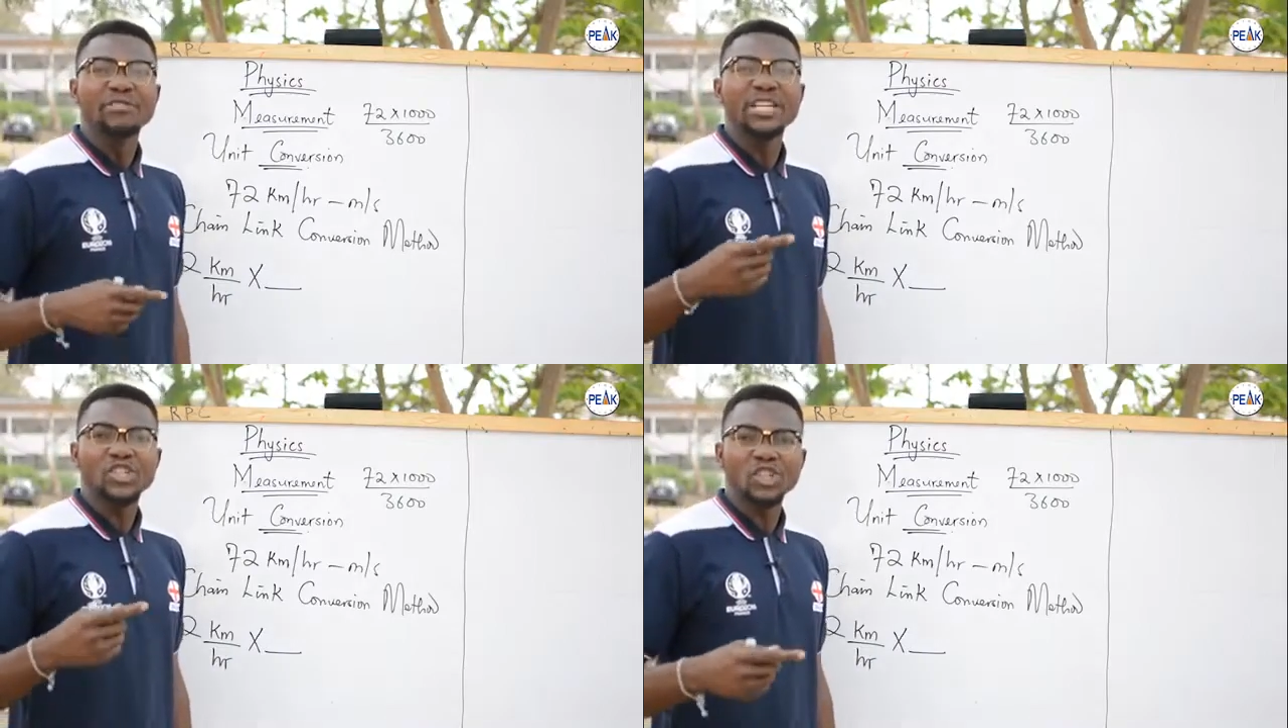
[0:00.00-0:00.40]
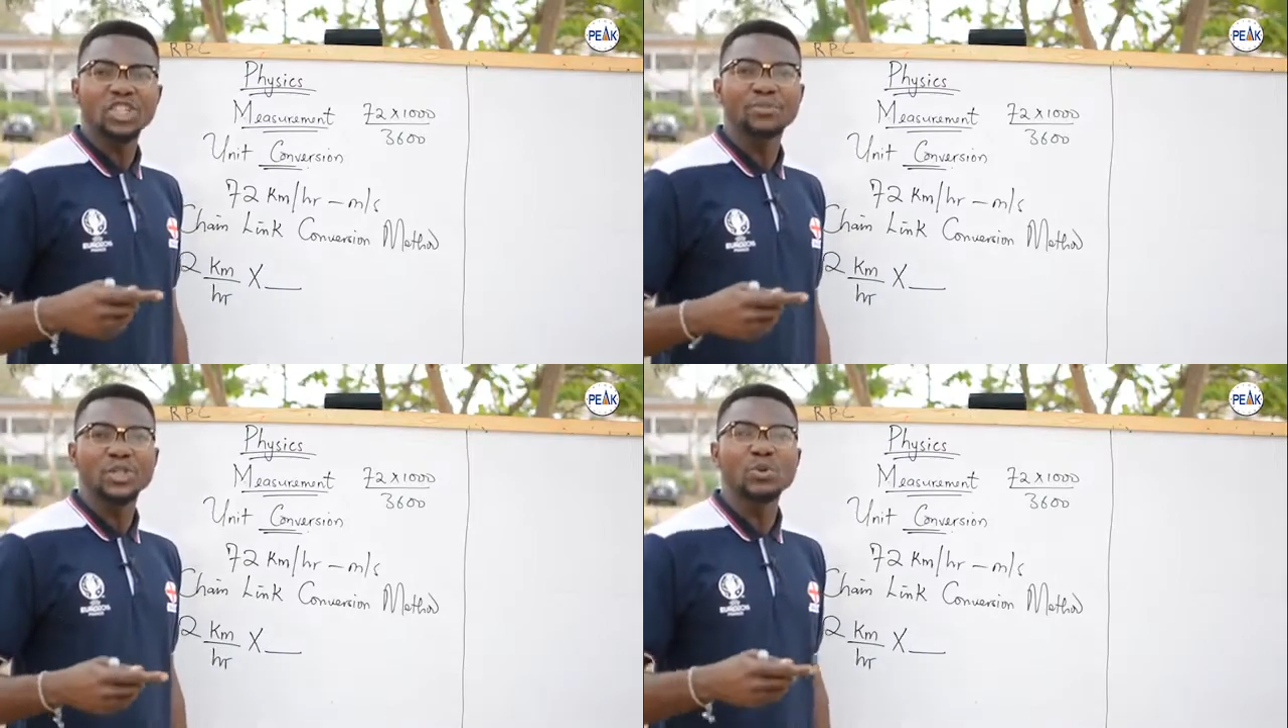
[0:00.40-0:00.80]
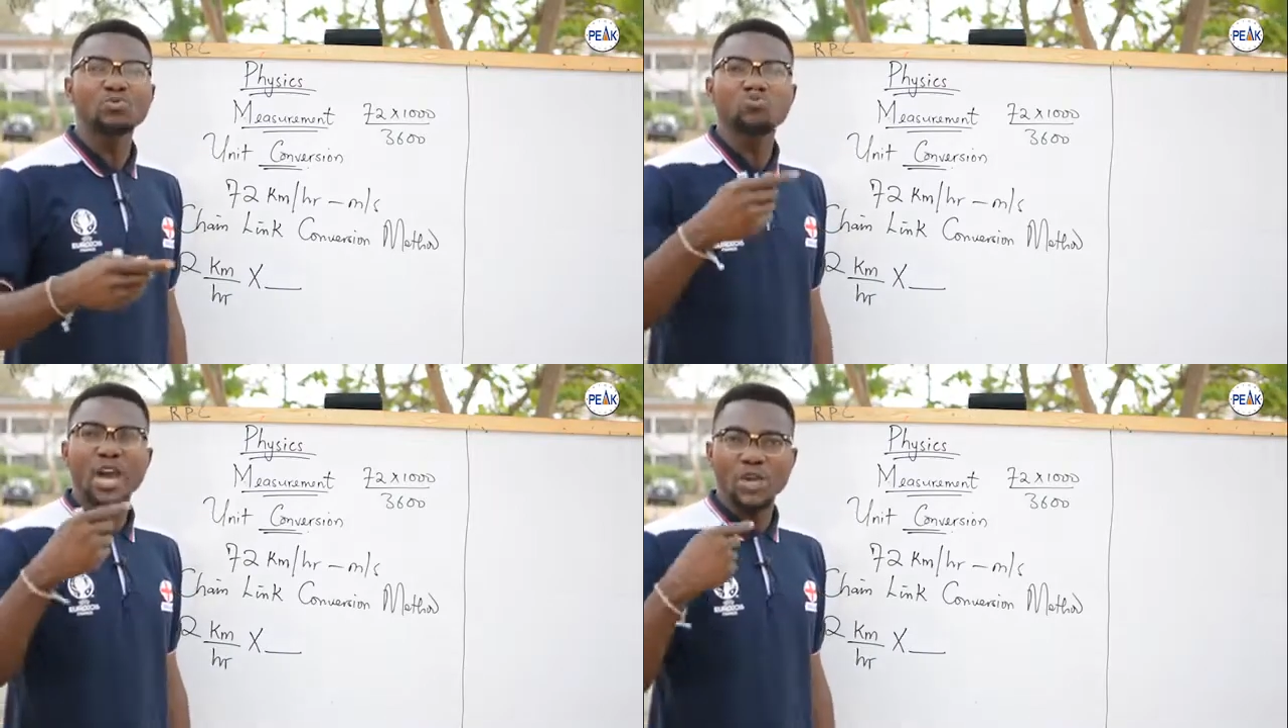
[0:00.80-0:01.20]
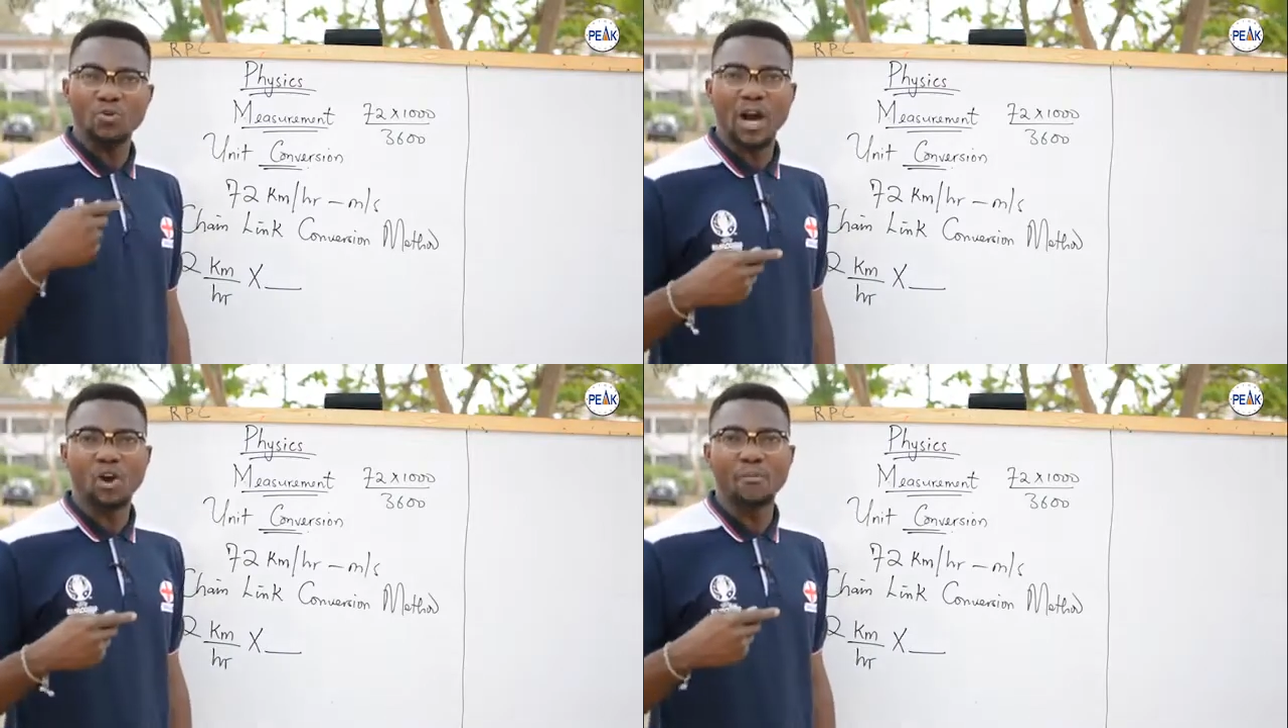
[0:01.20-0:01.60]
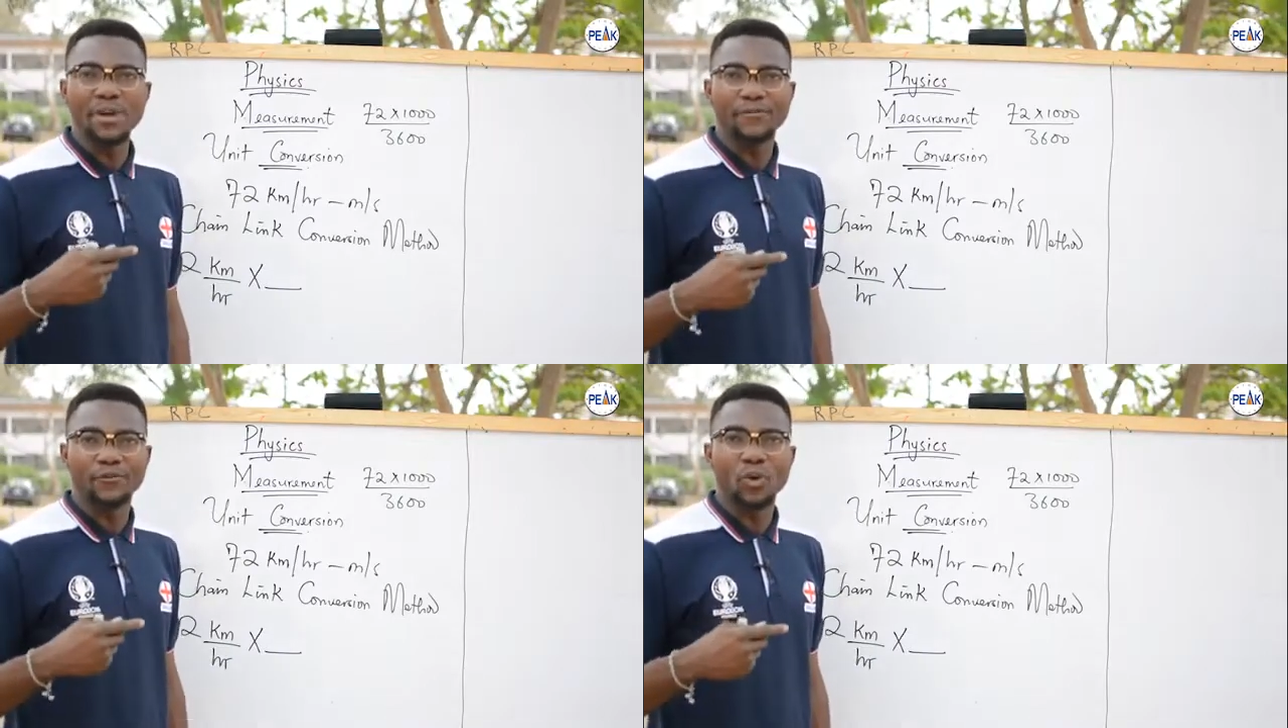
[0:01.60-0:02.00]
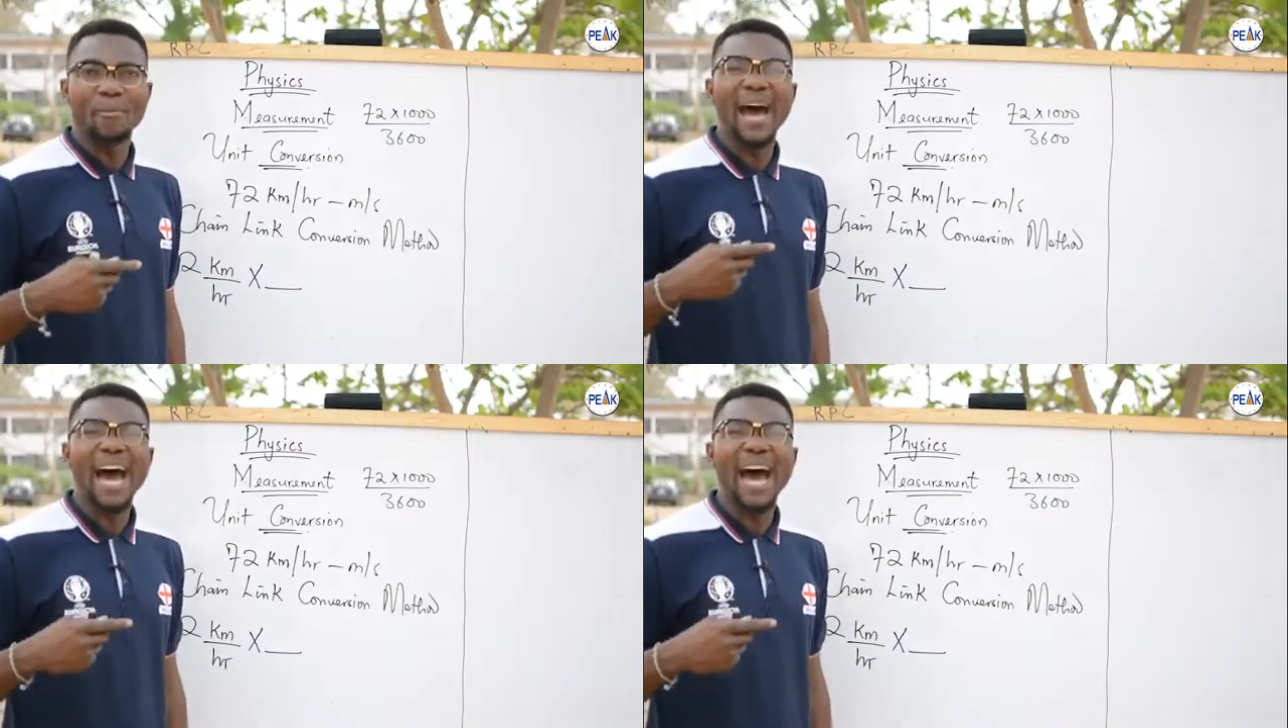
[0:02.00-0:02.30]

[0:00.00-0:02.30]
relationship between where you are coming from